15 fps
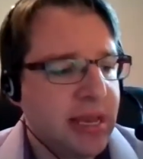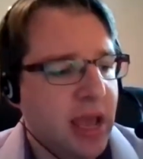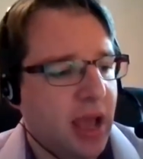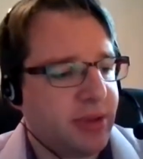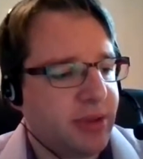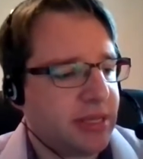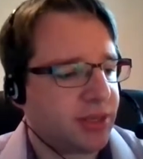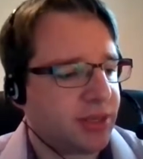I
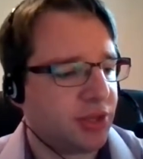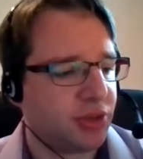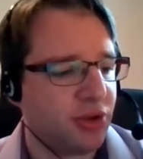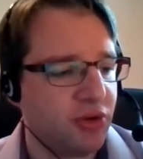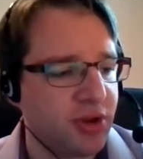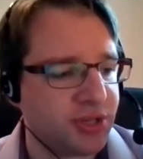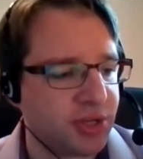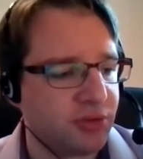mean,
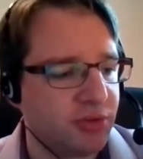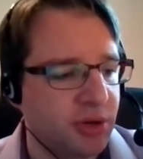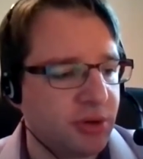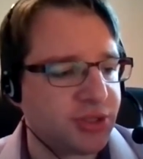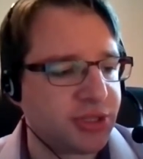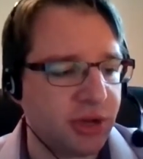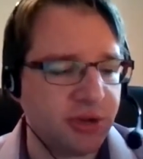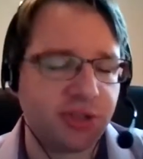there is a real
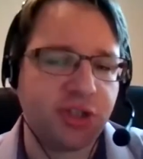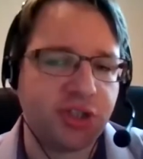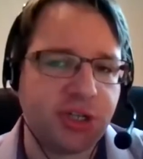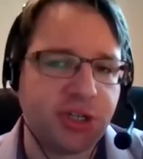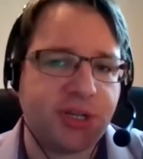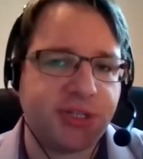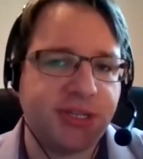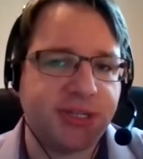social
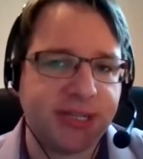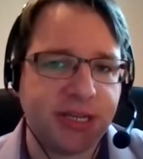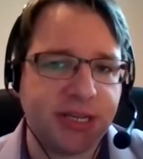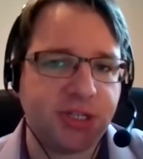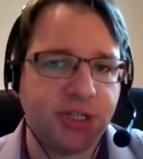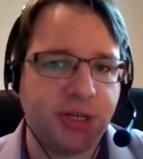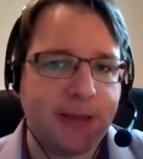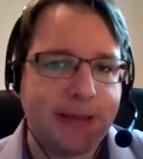justice
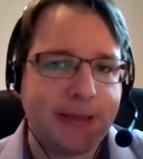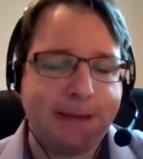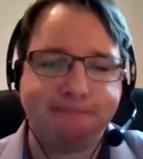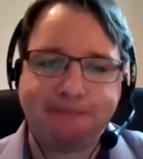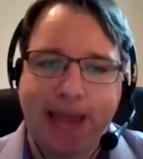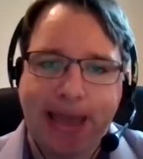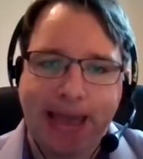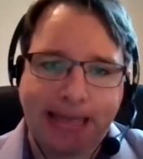issue here,
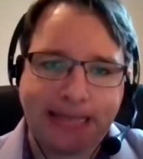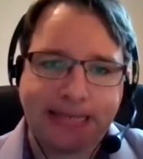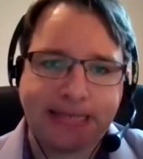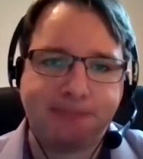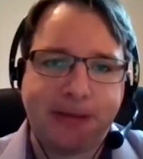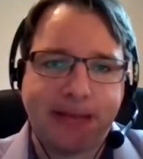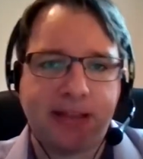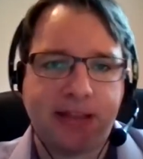and it's
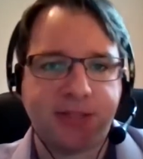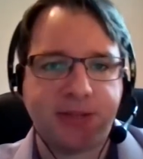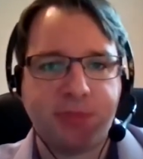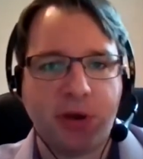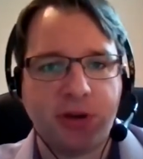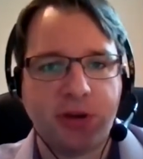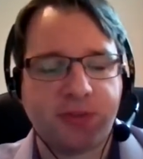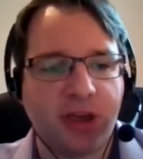been under
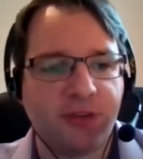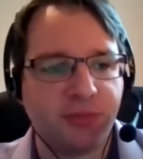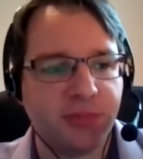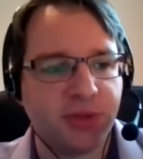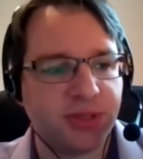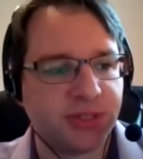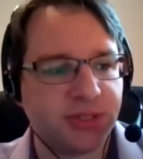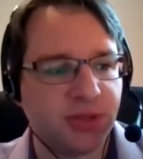both
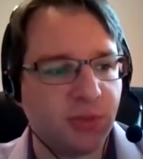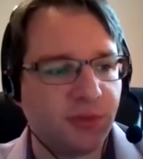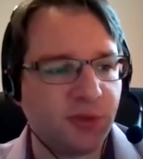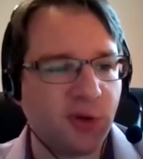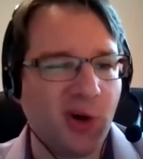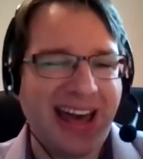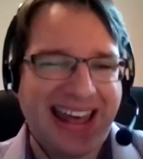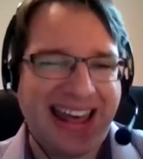governments that we've
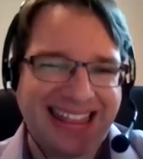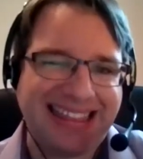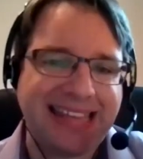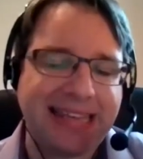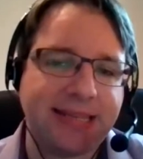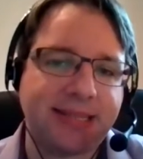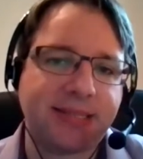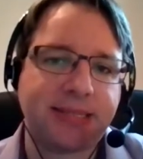got at
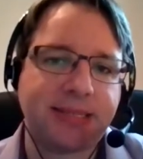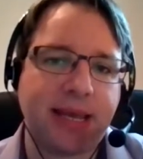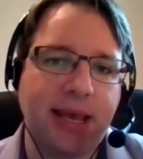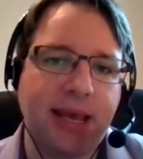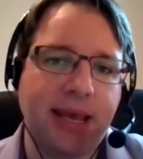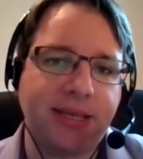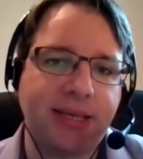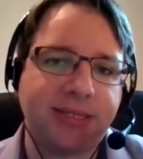least
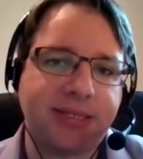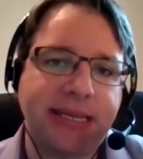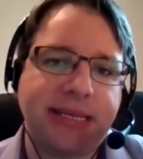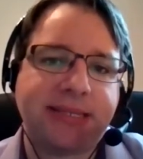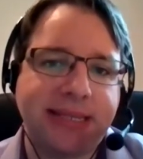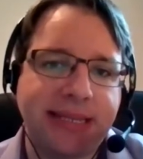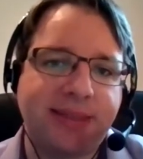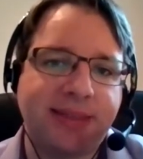
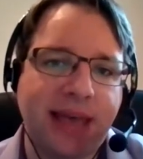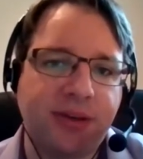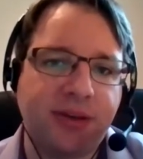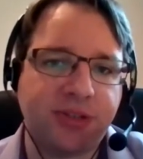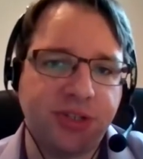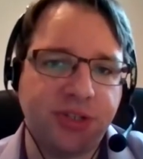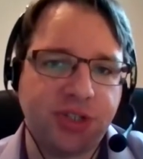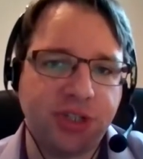
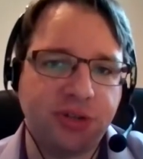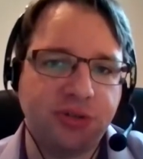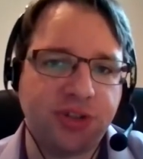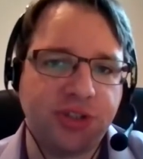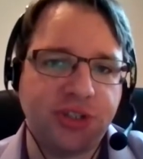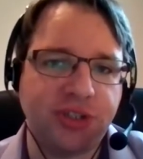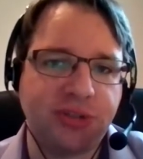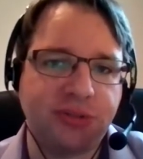16,000
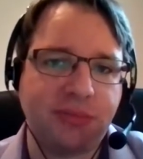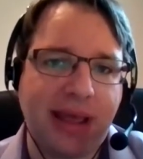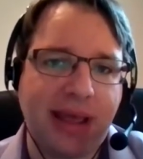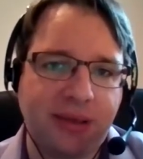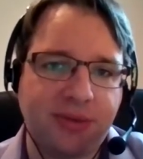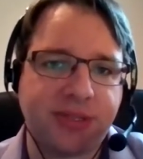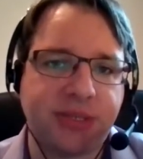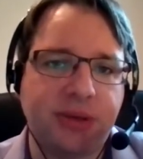children
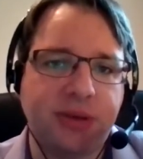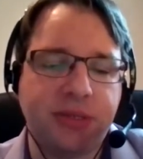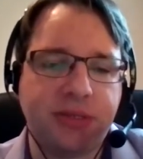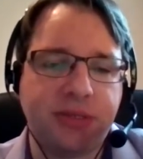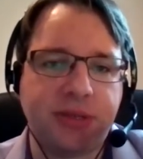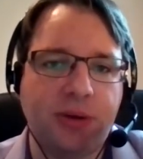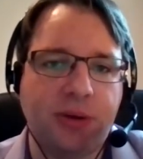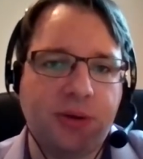outside
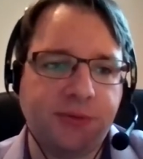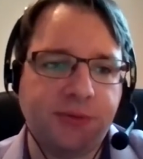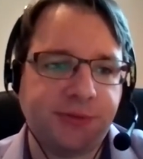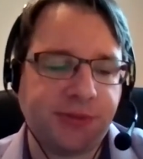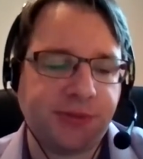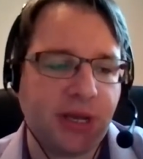of